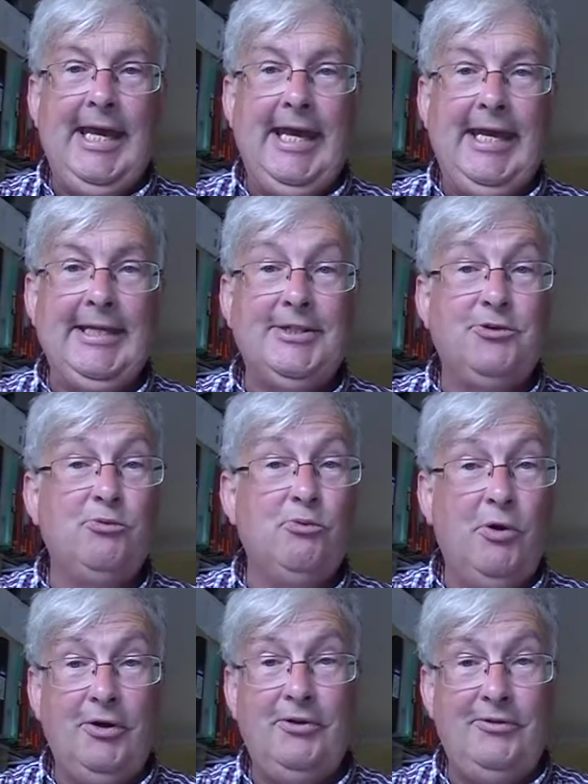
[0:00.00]
It's
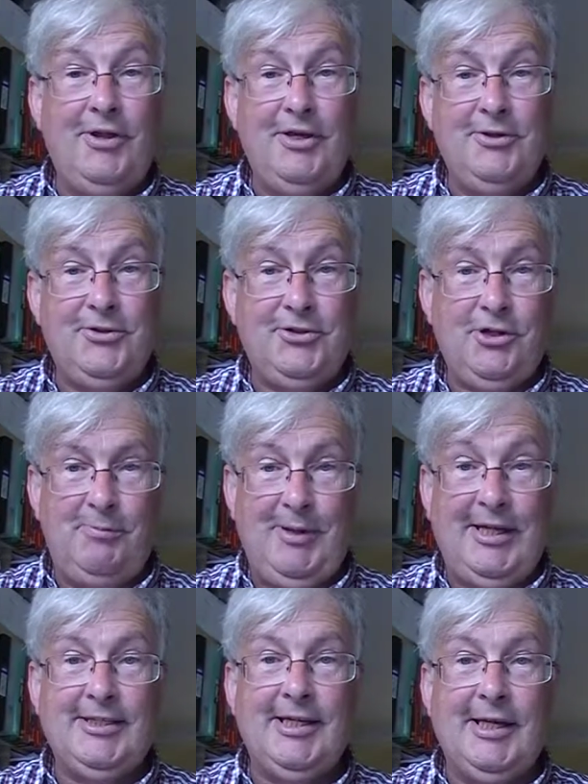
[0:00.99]
one of those
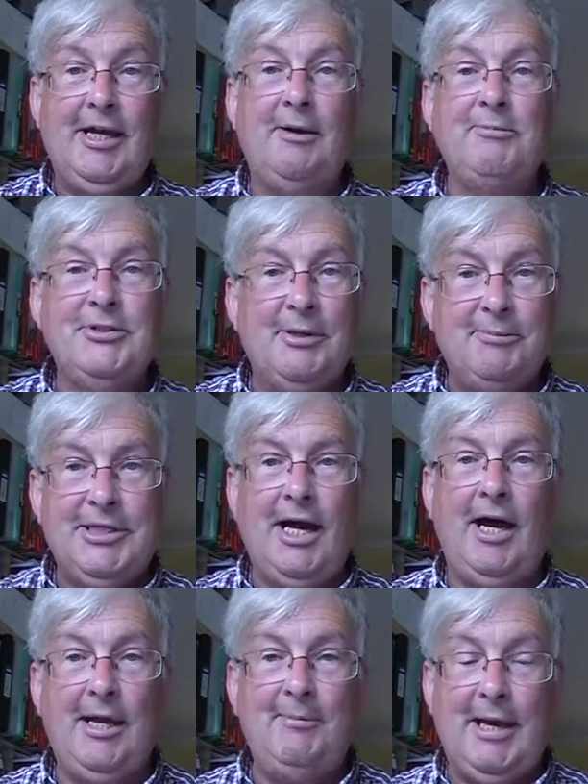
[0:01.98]
topics that comes up
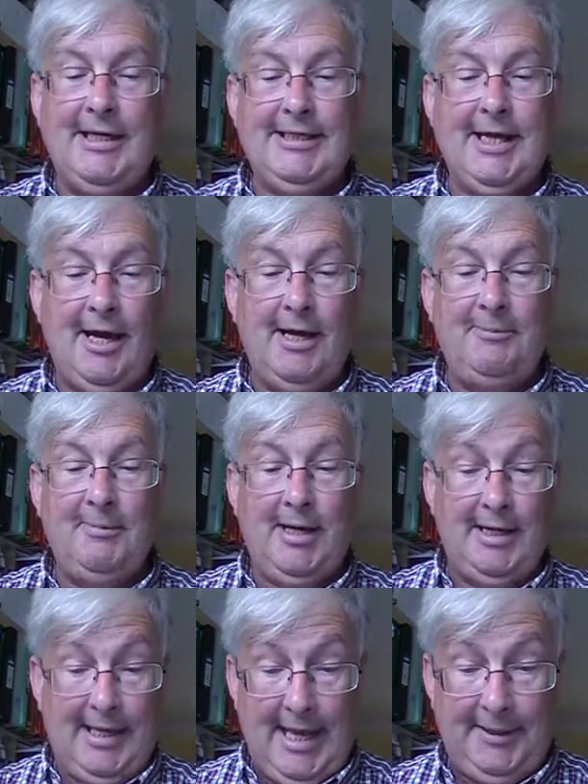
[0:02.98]
time and time
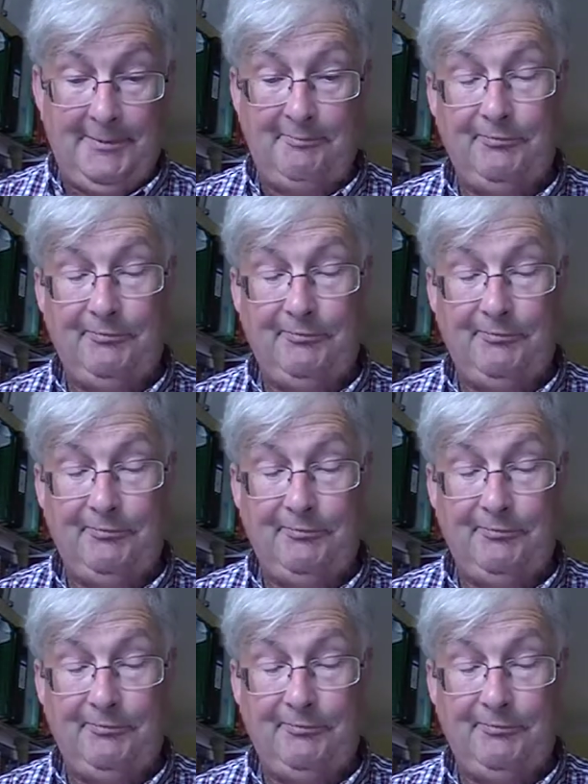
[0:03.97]
again.